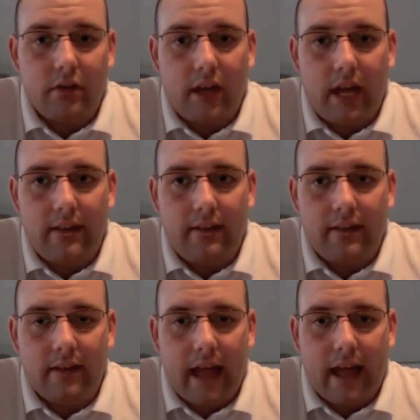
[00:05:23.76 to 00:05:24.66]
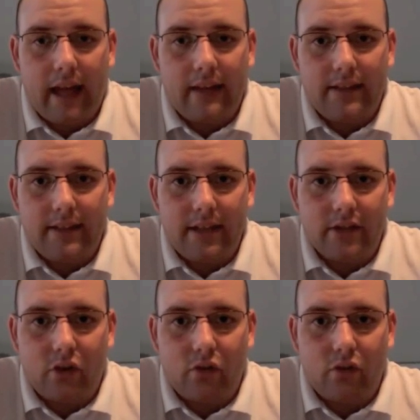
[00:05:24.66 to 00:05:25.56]
AT&T has
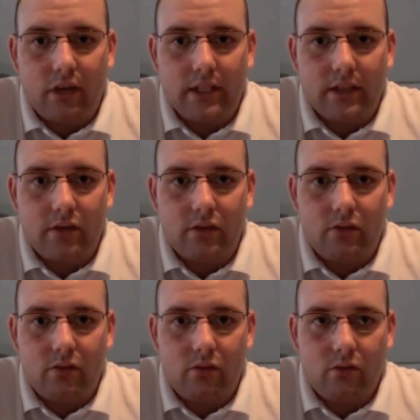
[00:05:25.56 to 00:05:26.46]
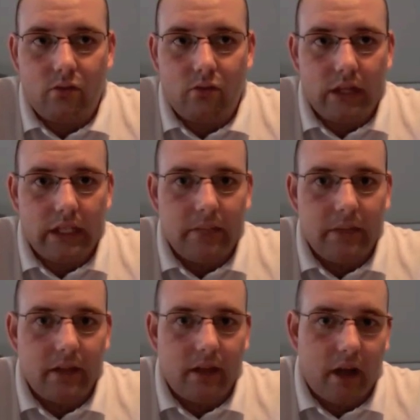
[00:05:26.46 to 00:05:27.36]
no reason to
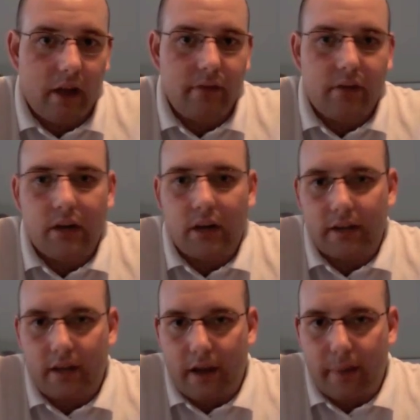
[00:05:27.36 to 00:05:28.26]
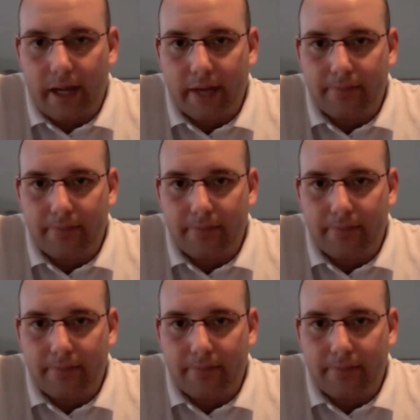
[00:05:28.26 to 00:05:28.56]
limit the iPhone and not the iPad.